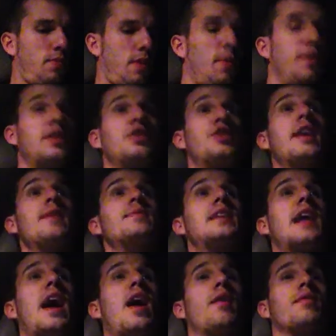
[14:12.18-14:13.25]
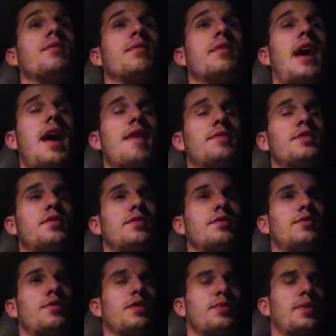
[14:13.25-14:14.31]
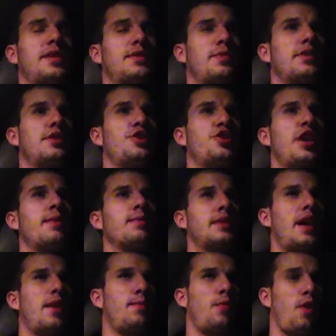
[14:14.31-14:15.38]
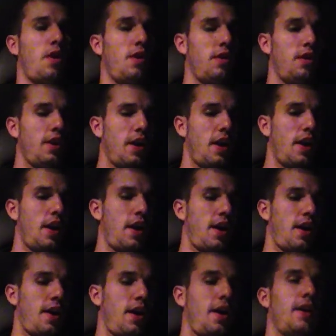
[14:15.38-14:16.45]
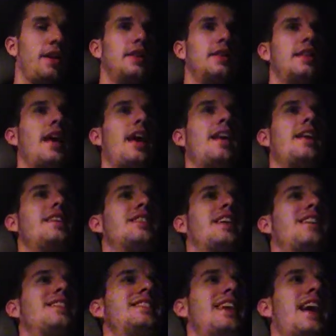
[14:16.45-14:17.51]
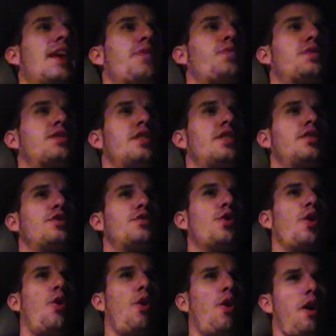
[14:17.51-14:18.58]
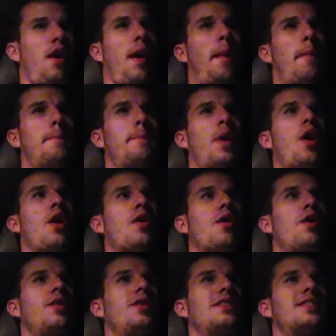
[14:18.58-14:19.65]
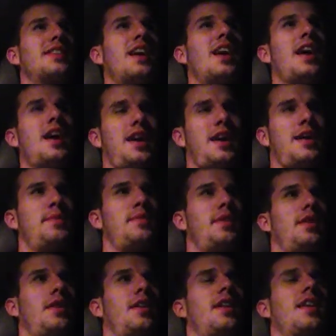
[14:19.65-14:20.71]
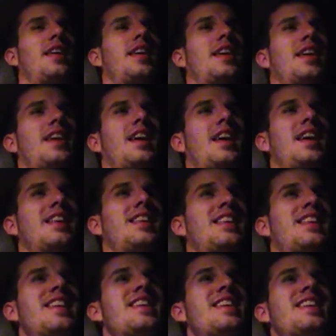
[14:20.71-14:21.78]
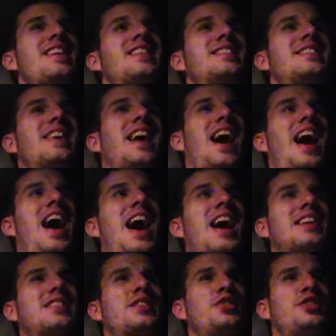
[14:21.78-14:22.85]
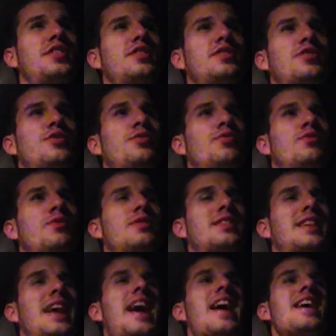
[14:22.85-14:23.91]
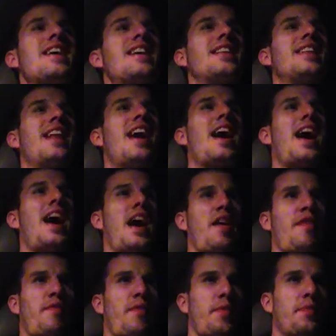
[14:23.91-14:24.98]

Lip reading: I went to Jamestown. After Northwest, I went to Jamestown Mall. That is on death's door. Borrowed time. Needs oxygen to stay alive.